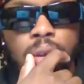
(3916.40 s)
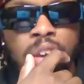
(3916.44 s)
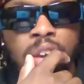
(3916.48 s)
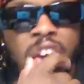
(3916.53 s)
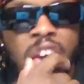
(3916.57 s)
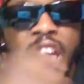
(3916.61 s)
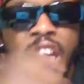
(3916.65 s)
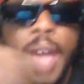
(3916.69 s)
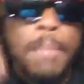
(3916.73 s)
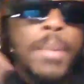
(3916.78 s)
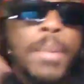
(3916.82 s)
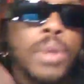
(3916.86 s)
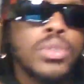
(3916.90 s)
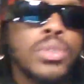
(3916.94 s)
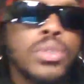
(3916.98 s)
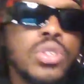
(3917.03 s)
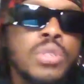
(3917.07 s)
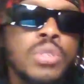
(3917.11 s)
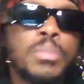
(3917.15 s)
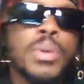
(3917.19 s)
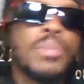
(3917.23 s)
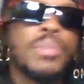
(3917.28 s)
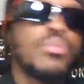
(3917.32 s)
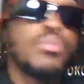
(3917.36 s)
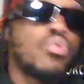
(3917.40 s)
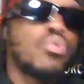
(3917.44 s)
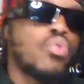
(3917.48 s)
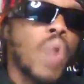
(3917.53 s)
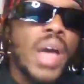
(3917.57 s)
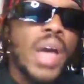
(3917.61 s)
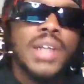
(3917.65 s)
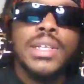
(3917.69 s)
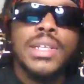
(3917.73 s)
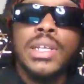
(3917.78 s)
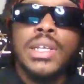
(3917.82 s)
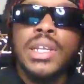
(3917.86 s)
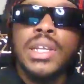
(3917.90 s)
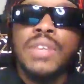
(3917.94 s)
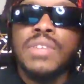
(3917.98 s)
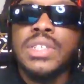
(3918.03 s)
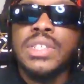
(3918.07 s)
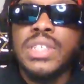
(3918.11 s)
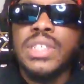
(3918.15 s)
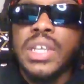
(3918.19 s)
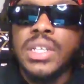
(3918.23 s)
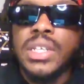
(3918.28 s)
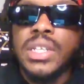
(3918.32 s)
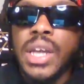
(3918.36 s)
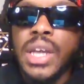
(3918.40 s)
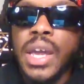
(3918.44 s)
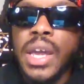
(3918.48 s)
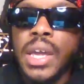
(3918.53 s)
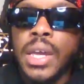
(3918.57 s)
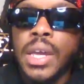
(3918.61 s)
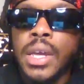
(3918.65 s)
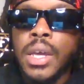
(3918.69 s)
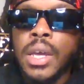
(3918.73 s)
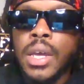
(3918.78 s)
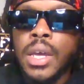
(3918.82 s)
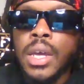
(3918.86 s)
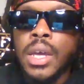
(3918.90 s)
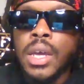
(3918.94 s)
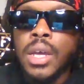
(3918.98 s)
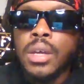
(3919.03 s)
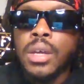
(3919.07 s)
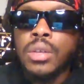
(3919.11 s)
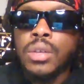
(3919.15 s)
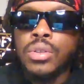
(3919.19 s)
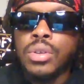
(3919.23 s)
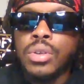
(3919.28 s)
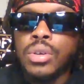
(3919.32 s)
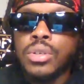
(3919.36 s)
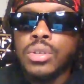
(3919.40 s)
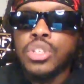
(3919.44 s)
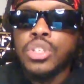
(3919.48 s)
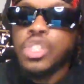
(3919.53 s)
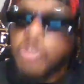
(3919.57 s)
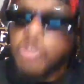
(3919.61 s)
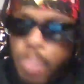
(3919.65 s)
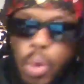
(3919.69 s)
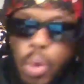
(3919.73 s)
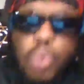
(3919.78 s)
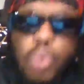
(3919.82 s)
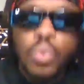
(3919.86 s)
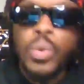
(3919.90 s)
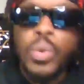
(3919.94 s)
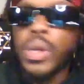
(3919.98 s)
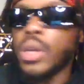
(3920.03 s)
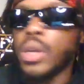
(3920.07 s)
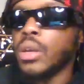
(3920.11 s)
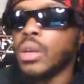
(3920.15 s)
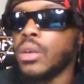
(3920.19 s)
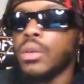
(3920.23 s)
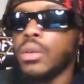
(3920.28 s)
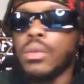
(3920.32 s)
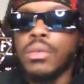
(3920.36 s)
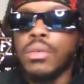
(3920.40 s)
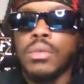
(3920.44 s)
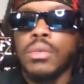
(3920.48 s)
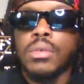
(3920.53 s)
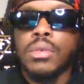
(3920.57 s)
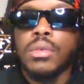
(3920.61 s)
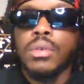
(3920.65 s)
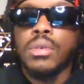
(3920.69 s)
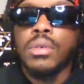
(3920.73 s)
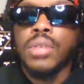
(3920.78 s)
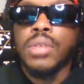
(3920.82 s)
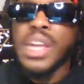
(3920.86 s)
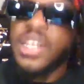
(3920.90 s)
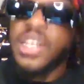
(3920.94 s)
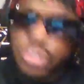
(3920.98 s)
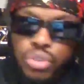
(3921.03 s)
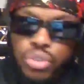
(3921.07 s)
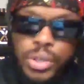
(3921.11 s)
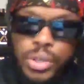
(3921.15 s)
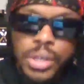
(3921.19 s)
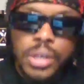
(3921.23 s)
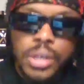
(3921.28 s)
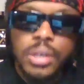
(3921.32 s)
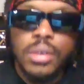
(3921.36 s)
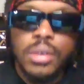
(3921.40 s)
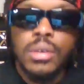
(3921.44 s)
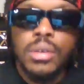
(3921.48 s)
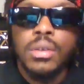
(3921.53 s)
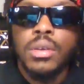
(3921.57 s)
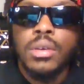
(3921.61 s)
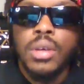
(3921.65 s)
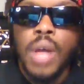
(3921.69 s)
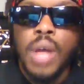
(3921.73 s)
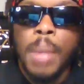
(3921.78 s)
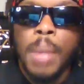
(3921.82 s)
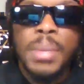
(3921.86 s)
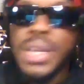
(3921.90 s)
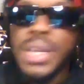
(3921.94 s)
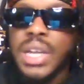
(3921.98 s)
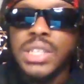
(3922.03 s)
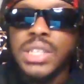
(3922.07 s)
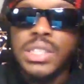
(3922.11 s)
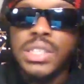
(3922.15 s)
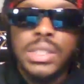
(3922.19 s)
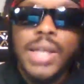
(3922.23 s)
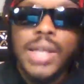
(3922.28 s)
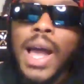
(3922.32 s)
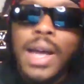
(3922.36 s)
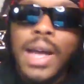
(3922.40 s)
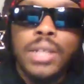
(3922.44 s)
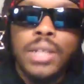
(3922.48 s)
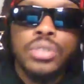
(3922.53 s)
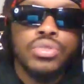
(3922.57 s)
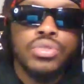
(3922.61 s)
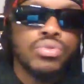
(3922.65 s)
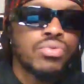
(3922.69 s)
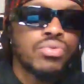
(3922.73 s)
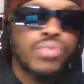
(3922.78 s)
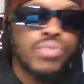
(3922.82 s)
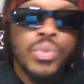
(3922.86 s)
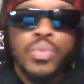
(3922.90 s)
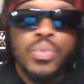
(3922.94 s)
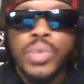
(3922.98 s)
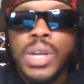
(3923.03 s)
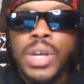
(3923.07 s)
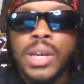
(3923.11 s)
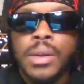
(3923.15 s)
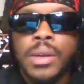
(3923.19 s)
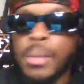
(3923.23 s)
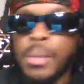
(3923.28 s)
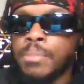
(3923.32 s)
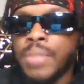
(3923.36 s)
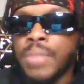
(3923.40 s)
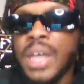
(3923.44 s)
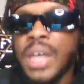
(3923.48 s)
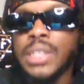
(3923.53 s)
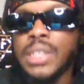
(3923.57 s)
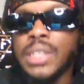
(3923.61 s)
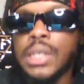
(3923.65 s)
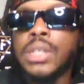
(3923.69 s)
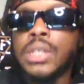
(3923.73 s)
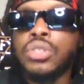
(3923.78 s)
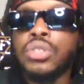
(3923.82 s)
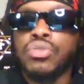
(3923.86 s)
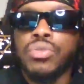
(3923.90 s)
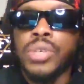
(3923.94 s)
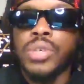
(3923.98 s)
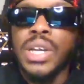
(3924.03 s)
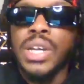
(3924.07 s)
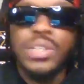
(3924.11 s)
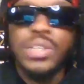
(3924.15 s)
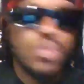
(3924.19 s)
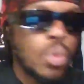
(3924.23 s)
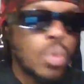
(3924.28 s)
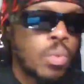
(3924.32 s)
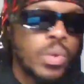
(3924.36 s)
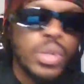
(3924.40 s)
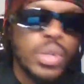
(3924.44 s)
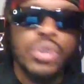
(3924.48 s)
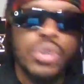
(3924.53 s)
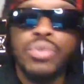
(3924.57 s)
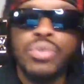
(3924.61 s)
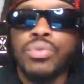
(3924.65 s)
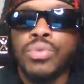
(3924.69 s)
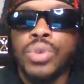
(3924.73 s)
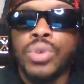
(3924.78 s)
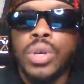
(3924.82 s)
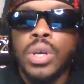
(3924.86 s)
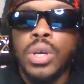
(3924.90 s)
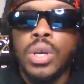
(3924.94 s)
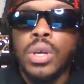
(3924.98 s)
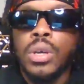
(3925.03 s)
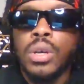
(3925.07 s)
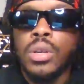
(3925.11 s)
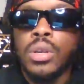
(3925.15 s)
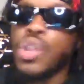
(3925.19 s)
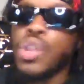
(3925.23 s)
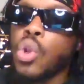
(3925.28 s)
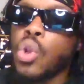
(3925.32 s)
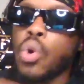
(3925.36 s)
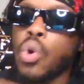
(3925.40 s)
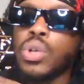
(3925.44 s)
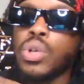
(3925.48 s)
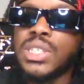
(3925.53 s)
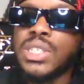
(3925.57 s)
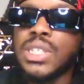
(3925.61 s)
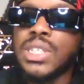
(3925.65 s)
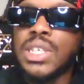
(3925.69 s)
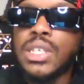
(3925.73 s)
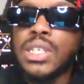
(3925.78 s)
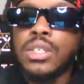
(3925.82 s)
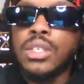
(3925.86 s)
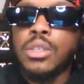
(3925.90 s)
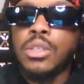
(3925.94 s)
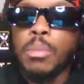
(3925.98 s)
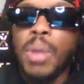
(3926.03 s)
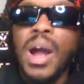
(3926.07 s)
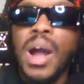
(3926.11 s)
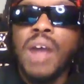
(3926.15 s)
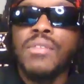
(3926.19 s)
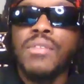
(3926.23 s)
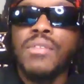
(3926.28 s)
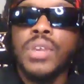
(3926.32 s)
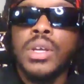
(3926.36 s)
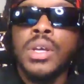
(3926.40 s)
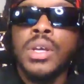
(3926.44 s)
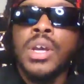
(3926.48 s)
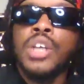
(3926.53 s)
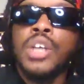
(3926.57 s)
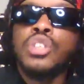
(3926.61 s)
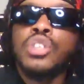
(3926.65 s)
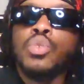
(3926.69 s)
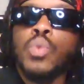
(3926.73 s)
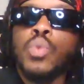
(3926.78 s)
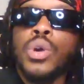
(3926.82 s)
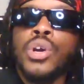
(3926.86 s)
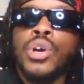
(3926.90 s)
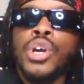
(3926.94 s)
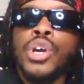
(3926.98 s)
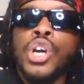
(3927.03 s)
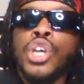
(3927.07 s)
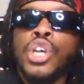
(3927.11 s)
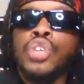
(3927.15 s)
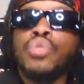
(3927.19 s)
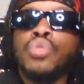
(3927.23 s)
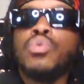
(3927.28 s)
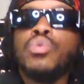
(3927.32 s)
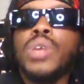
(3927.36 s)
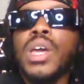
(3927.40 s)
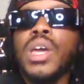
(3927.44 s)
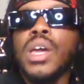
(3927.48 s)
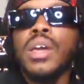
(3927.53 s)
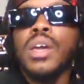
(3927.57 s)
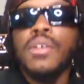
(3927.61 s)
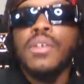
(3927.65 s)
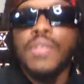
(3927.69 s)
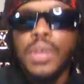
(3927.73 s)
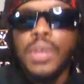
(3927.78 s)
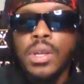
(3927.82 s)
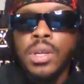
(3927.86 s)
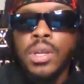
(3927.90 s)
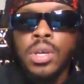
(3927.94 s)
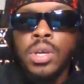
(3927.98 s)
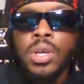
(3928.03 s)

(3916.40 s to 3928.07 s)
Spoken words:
And most of the people who actually live in Section 8 smoke weed. They drink. I mean, that's just honest truth, dude. That's Israel. That's what we do. The Lord sees the poverty to where you can't even